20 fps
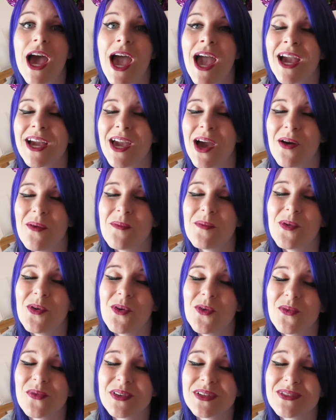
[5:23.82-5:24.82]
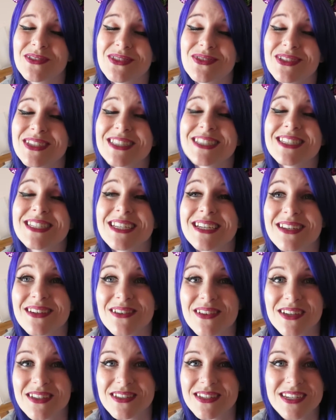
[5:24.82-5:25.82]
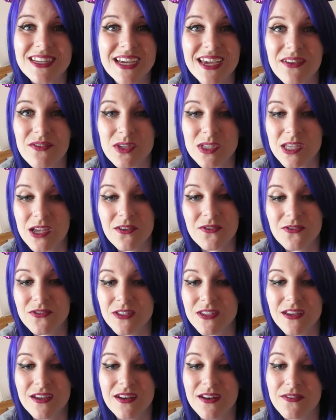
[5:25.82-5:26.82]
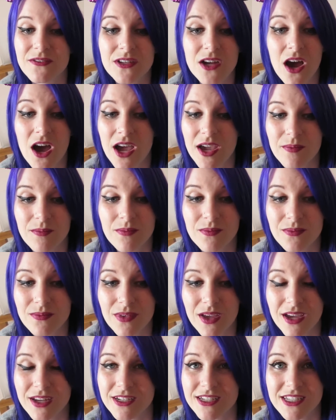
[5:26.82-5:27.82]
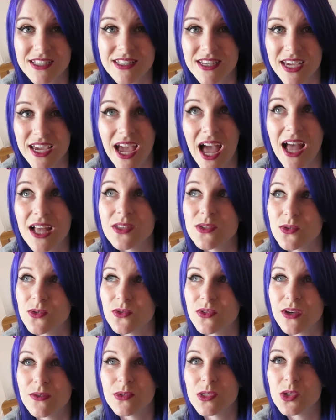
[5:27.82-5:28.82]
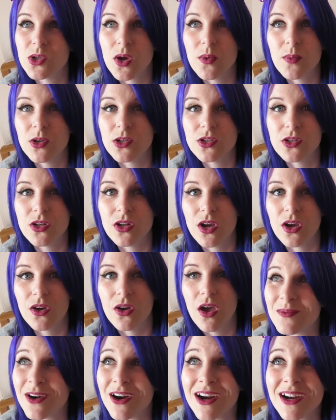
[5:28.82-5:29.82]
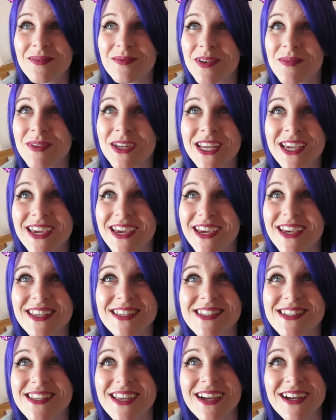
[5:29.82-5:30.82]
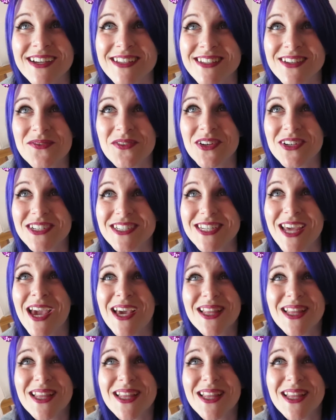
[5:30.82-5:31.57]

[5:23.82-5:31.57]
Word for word: hang out more we just didn't because I didn't give ourselves enough time at Disney at all there was so much to do I'm wearing my mini ears because I forgot to